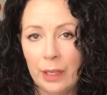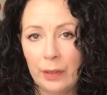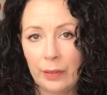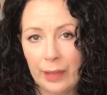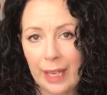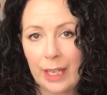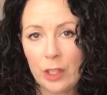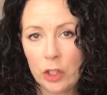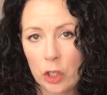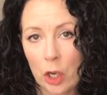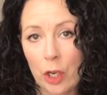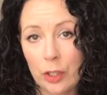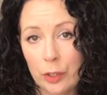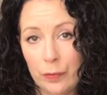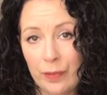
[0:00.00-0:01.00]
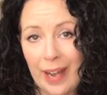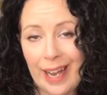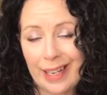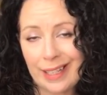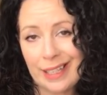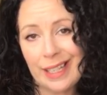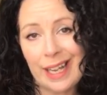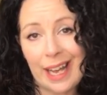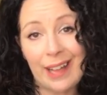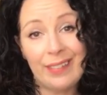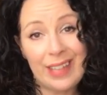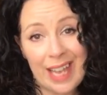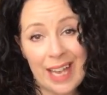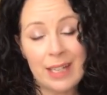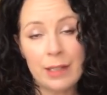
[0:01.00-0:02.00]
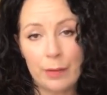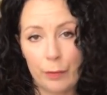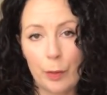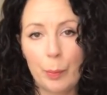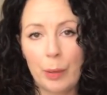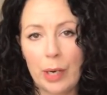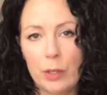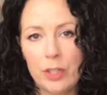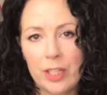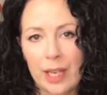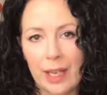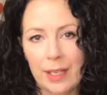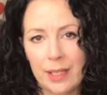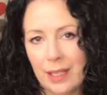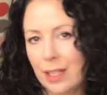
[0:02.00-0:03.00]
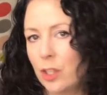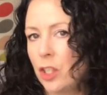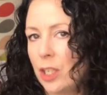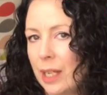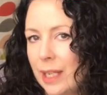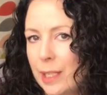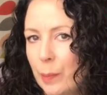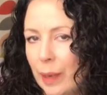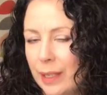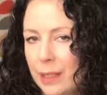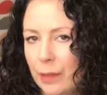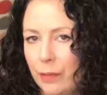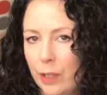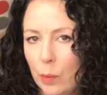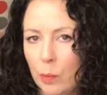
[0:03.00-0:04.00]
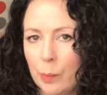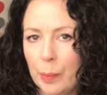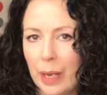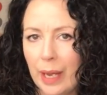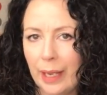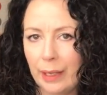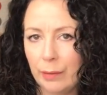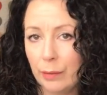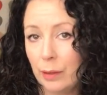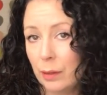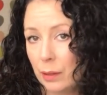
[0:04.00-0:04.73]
they charge VAT at the end of the process, as you'd expect if you were buying